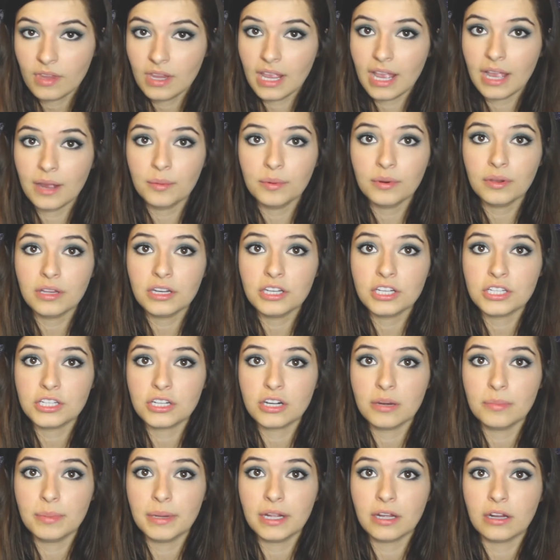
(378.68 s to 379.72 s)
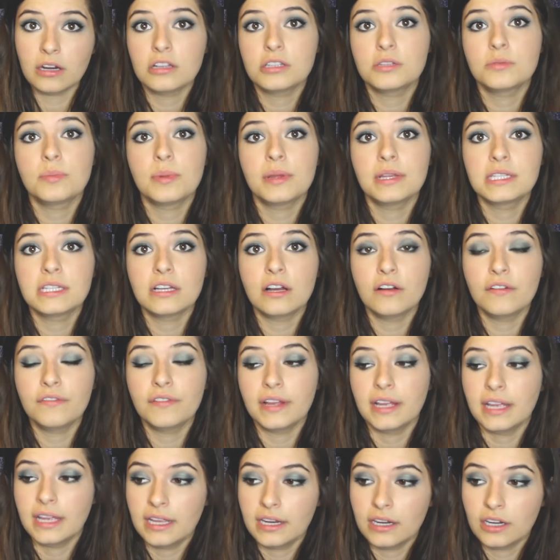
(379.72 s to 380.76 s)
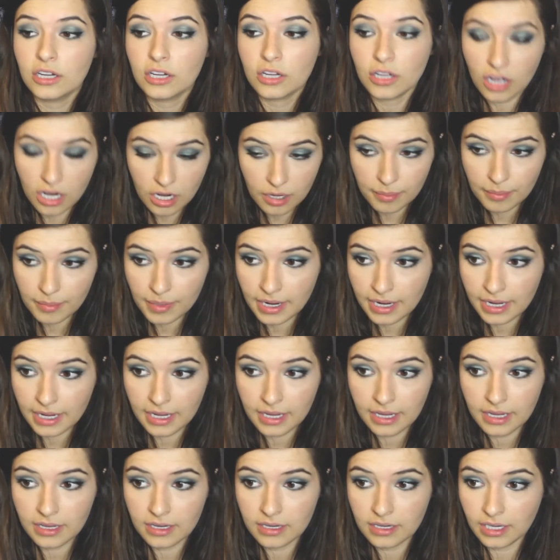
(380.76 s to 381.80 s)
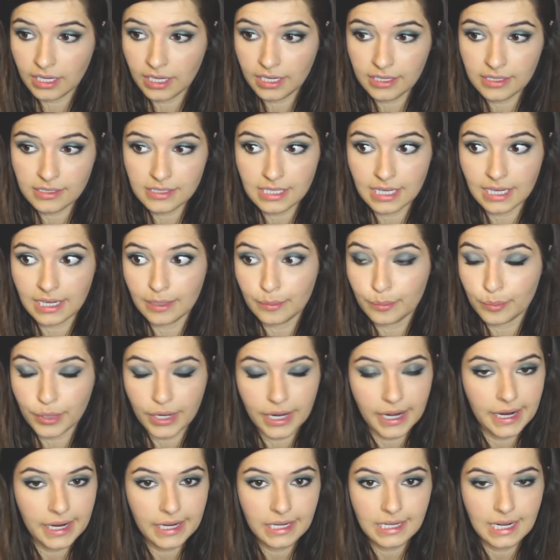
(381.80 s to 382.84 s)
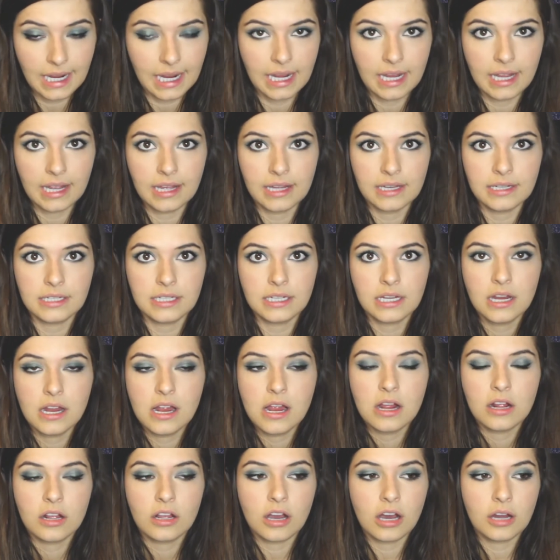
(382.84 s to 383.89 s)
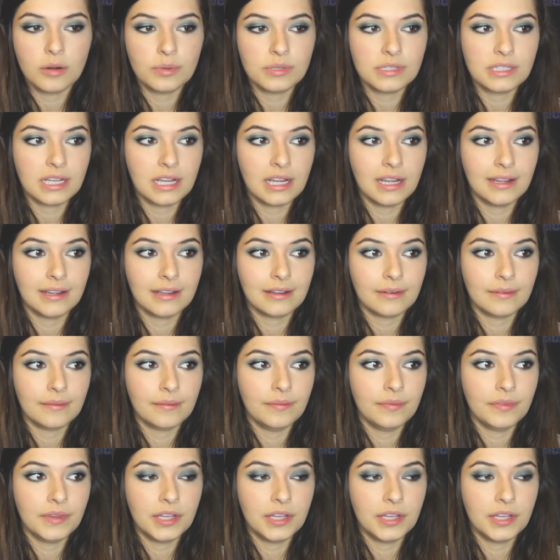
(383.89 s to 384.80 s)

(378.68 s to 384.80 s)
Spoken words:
I really just started being honest with myself and got on my knees and prayed, and God was like,